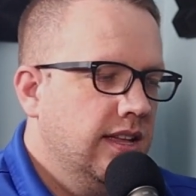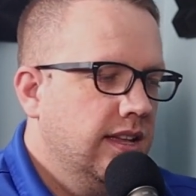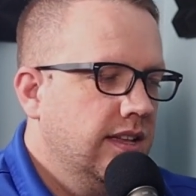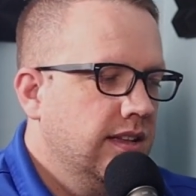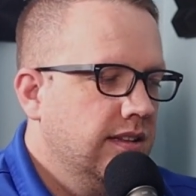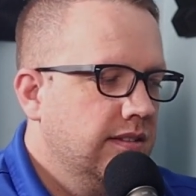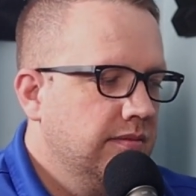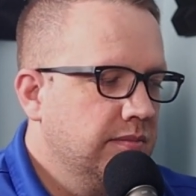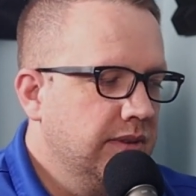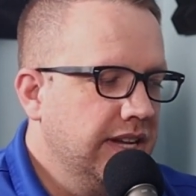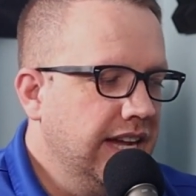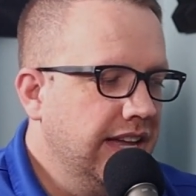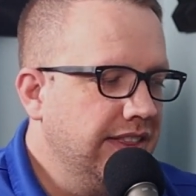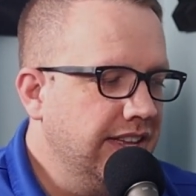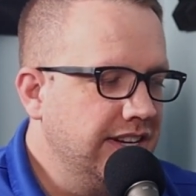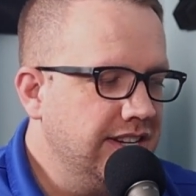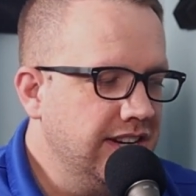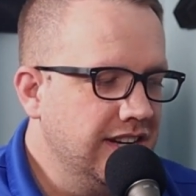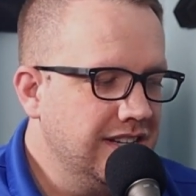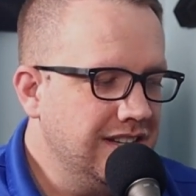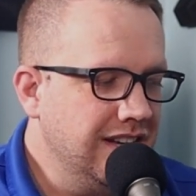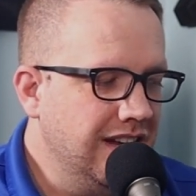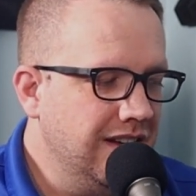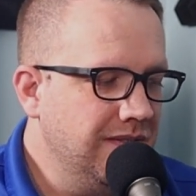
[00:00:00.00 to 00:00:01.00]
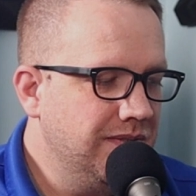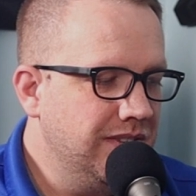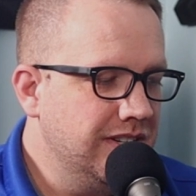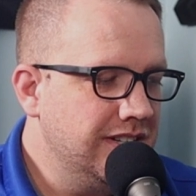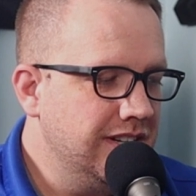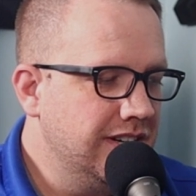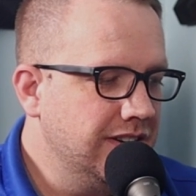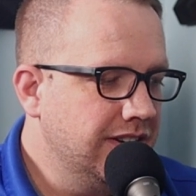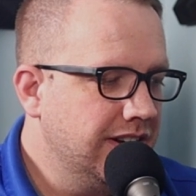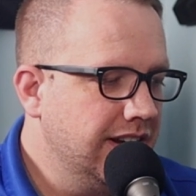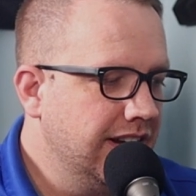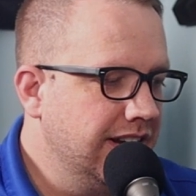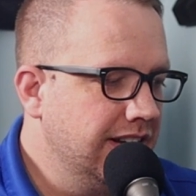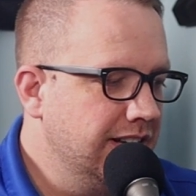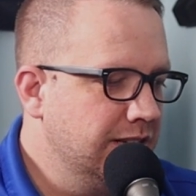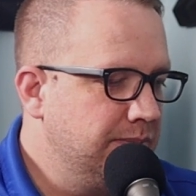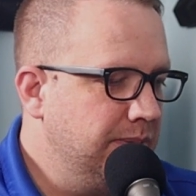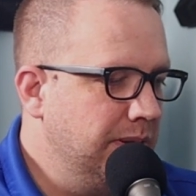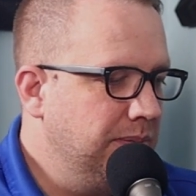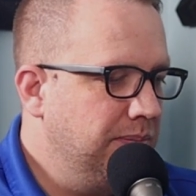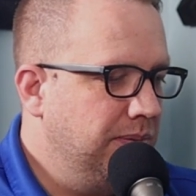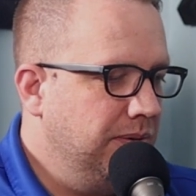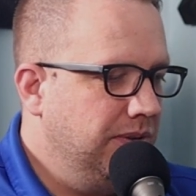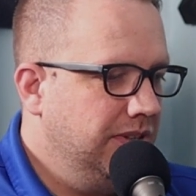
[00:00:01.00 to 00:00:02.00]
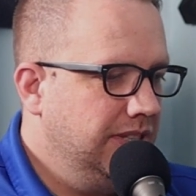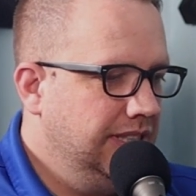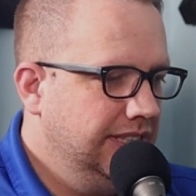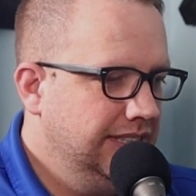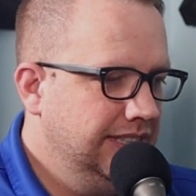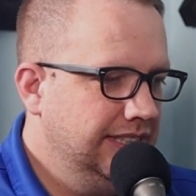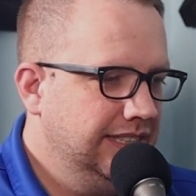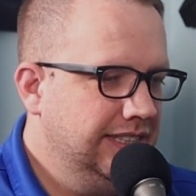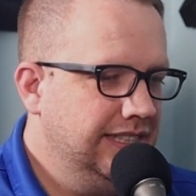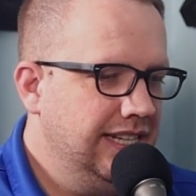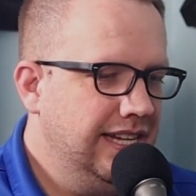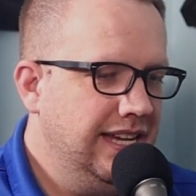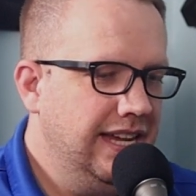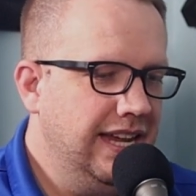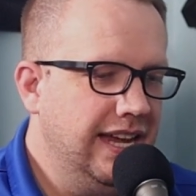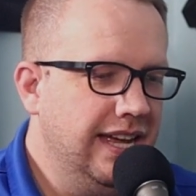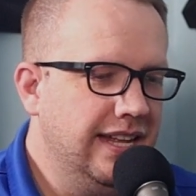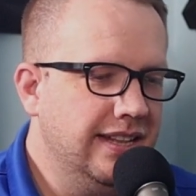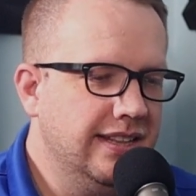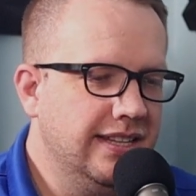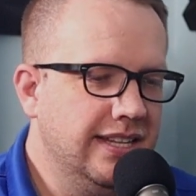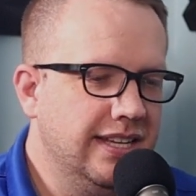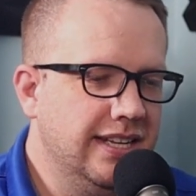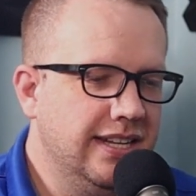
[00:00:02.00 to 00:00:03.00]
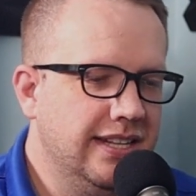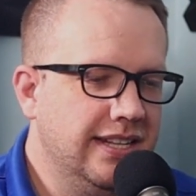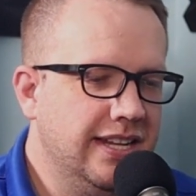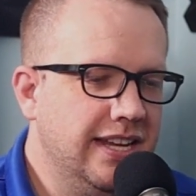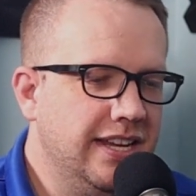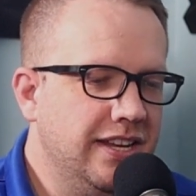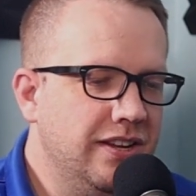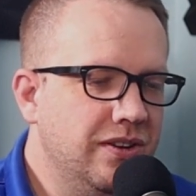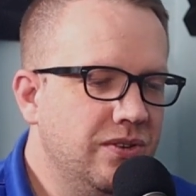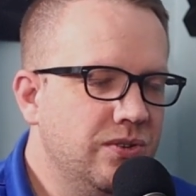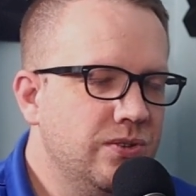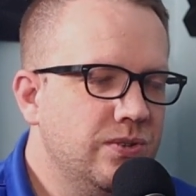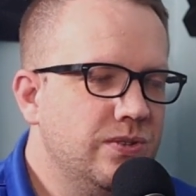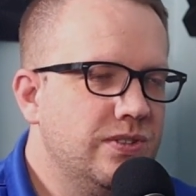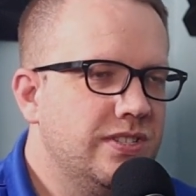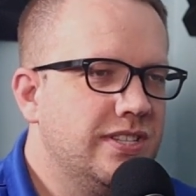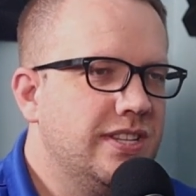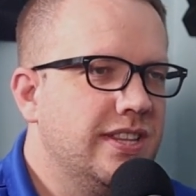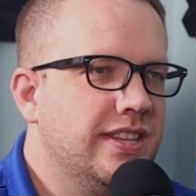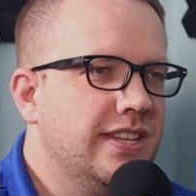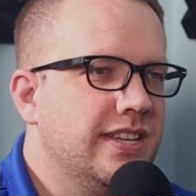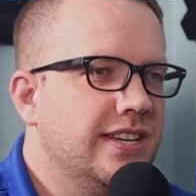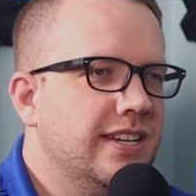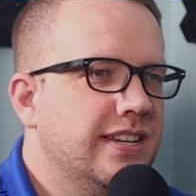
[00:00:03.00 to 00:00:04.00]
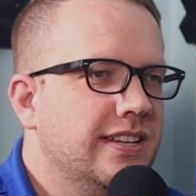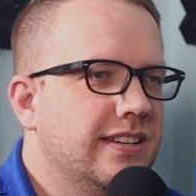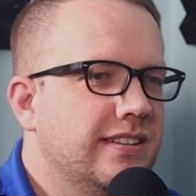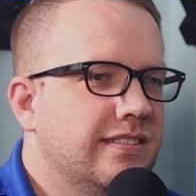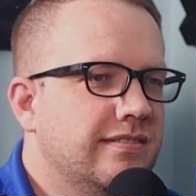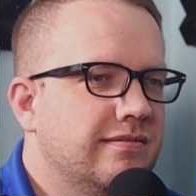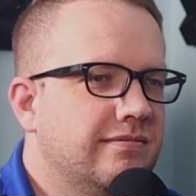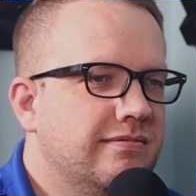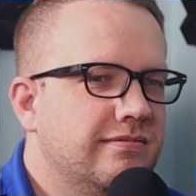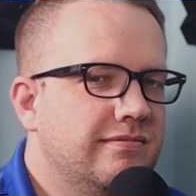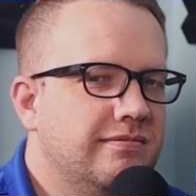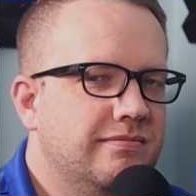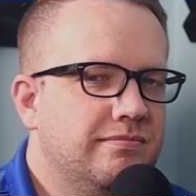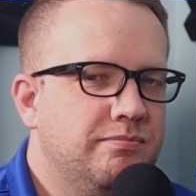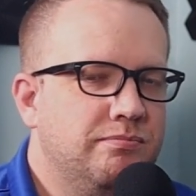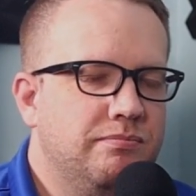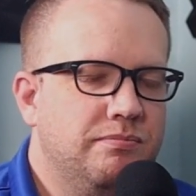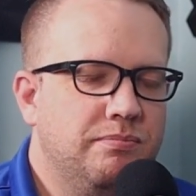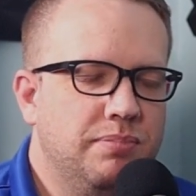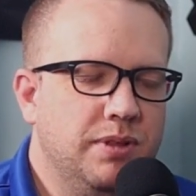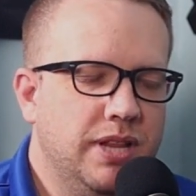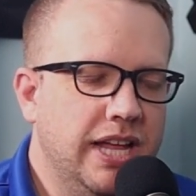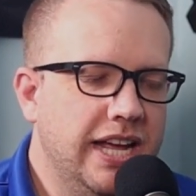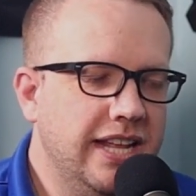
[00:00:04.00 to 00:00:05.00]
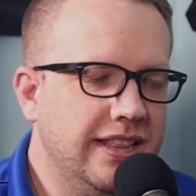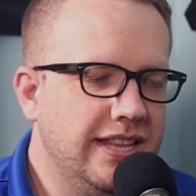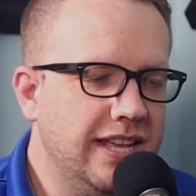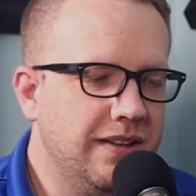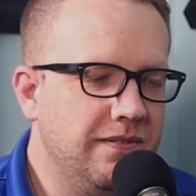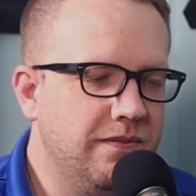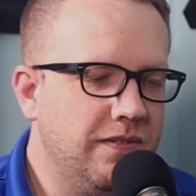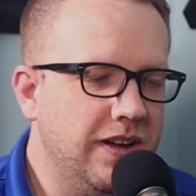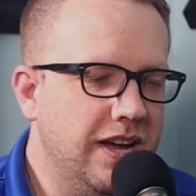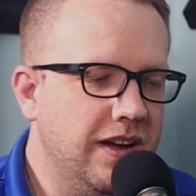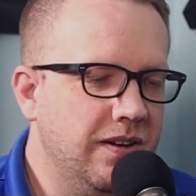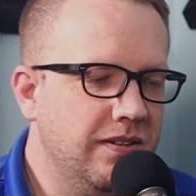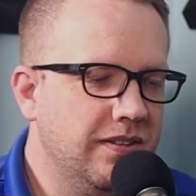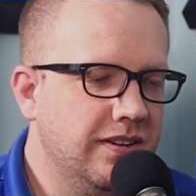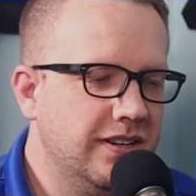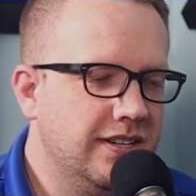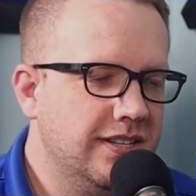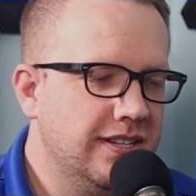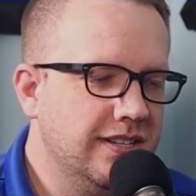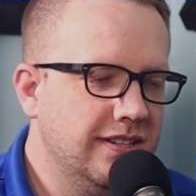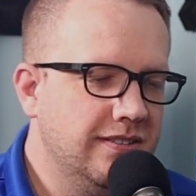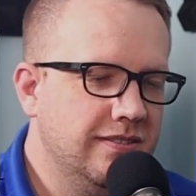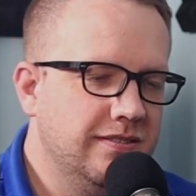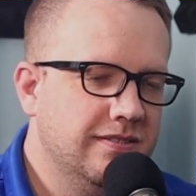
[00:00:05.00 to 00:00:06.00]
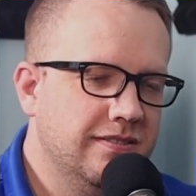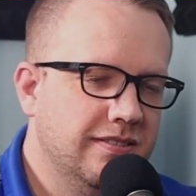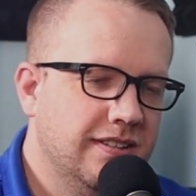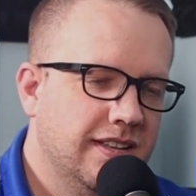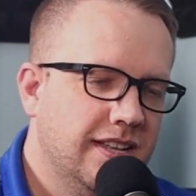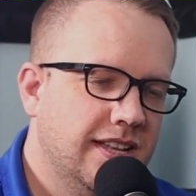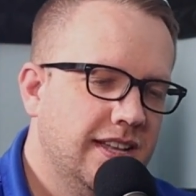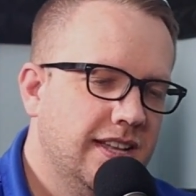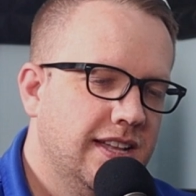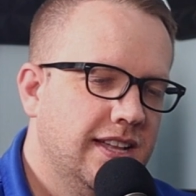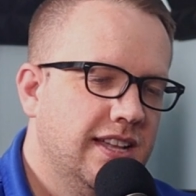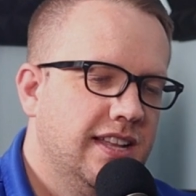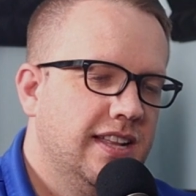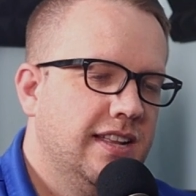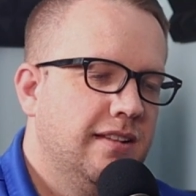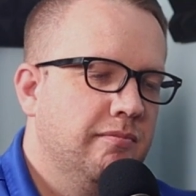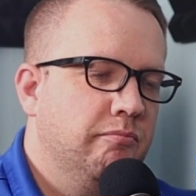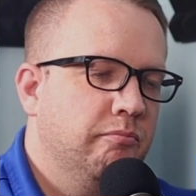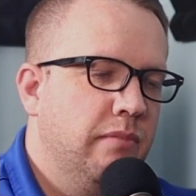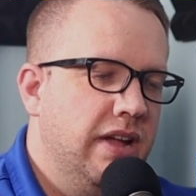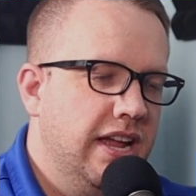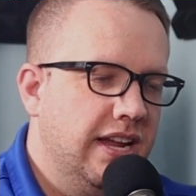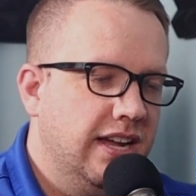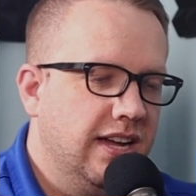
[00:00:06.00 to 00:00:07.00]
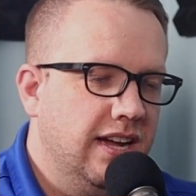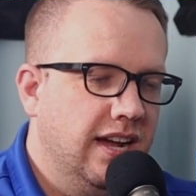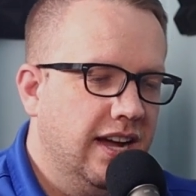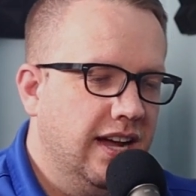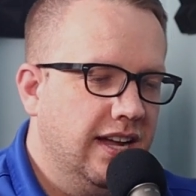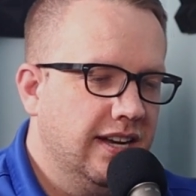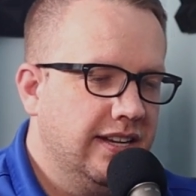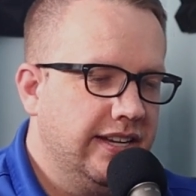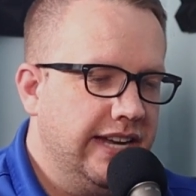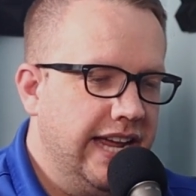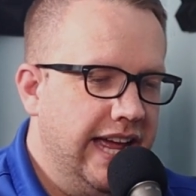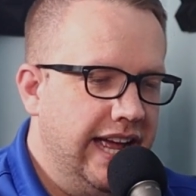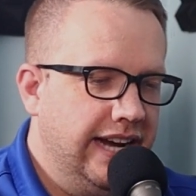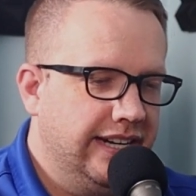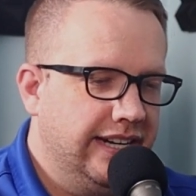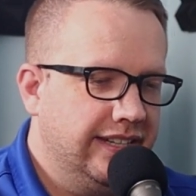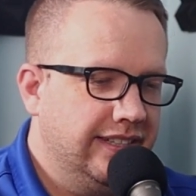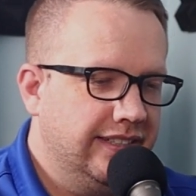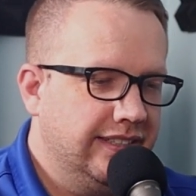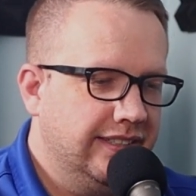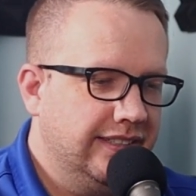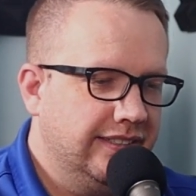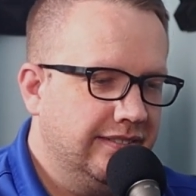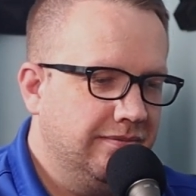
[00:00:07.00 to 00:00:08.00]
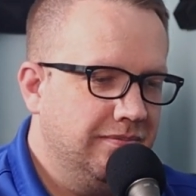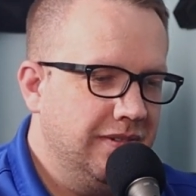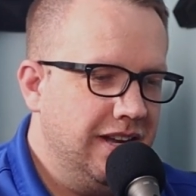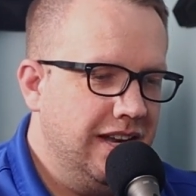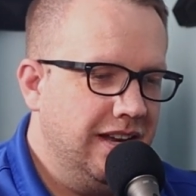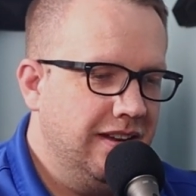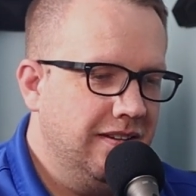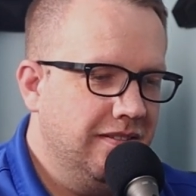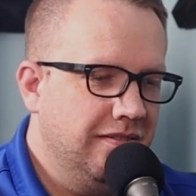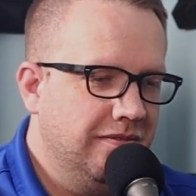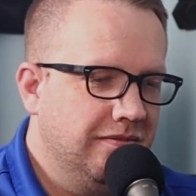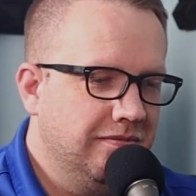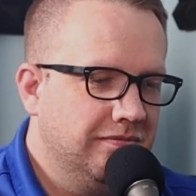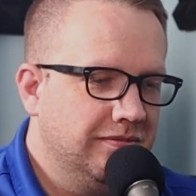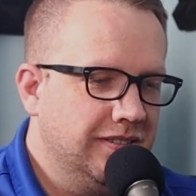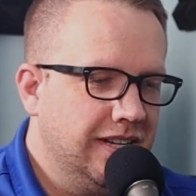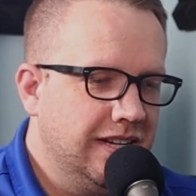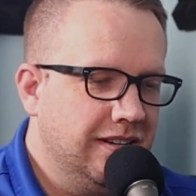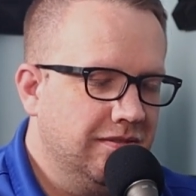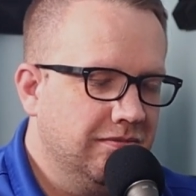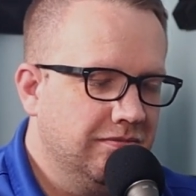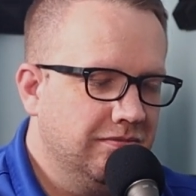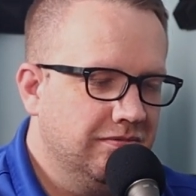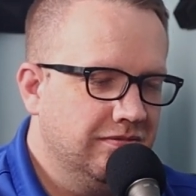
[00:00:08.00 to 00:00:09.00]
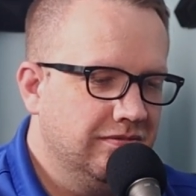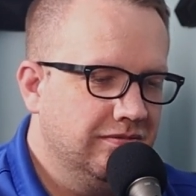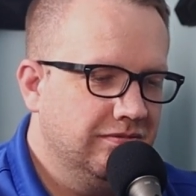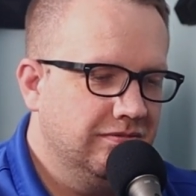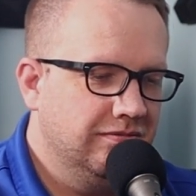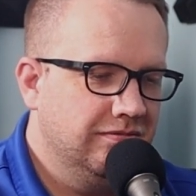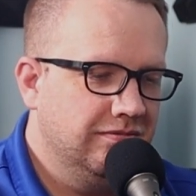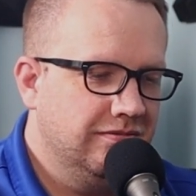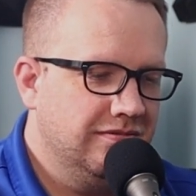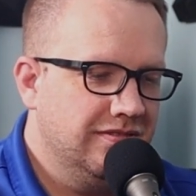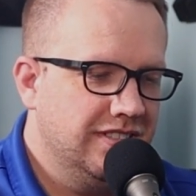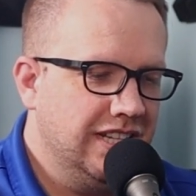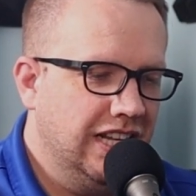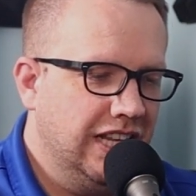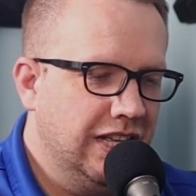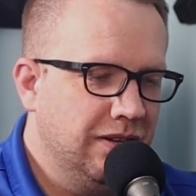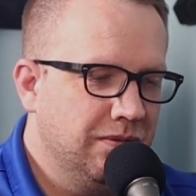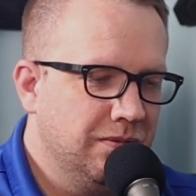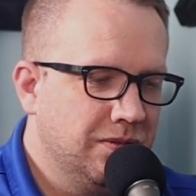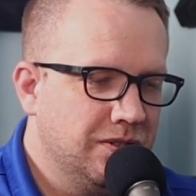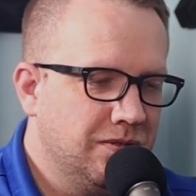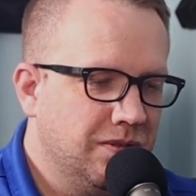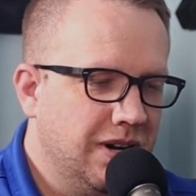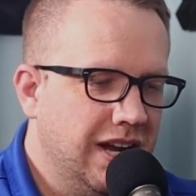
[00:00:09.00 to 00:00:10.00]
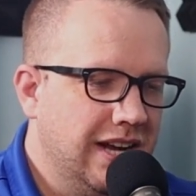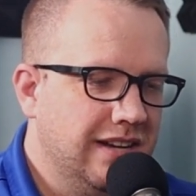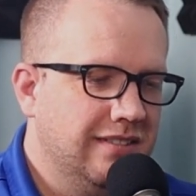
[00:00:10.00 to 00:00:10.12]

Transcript: But yeah, they chase off the Cinder King and his people, and then they use the plate they found to make contact. And Zellion was right.